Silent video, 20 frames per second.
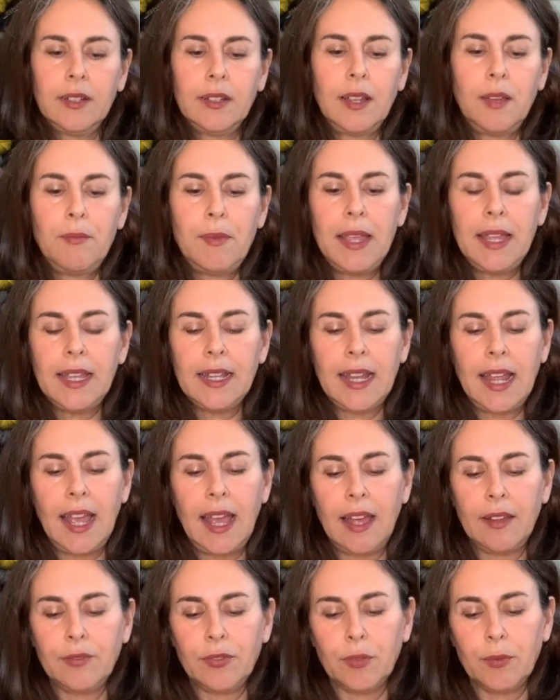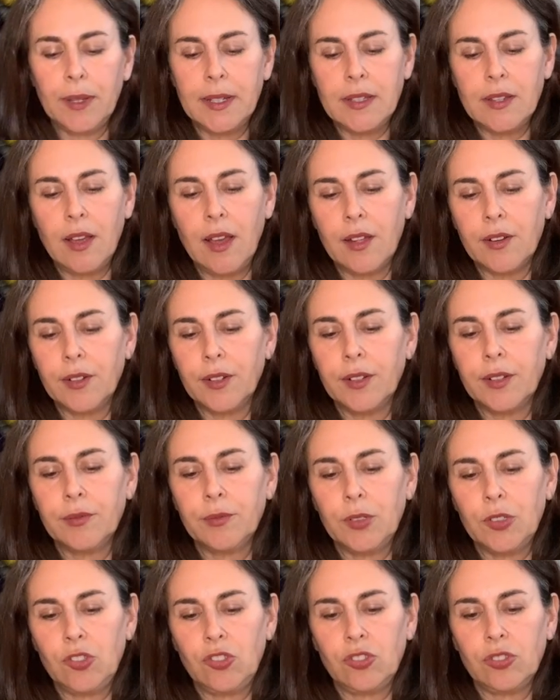I'm making a hat for my daughter,
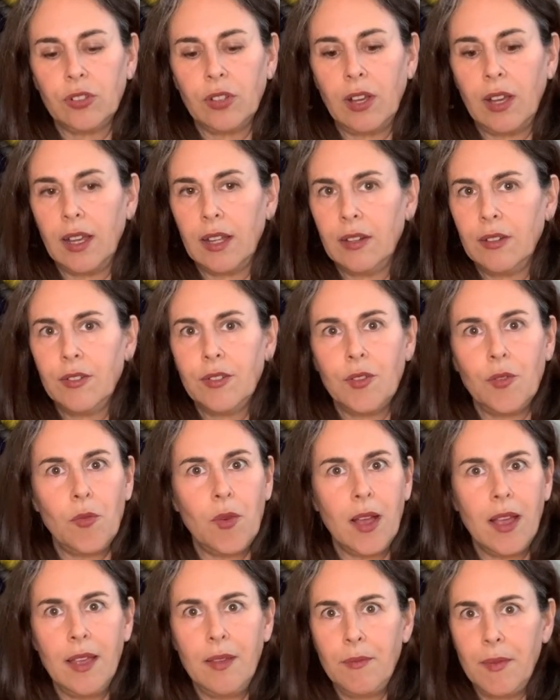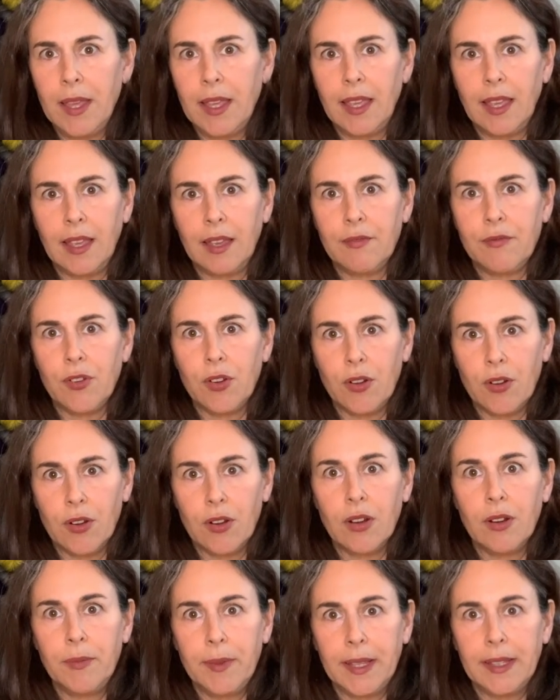which I don't know why I'm making it for
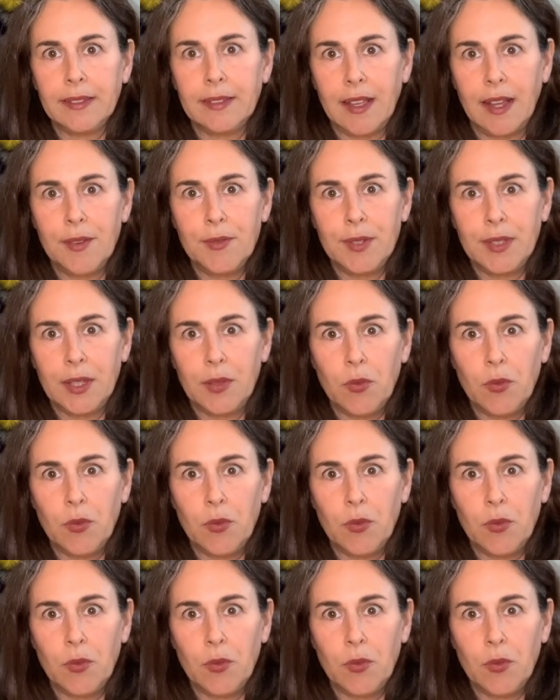her because I really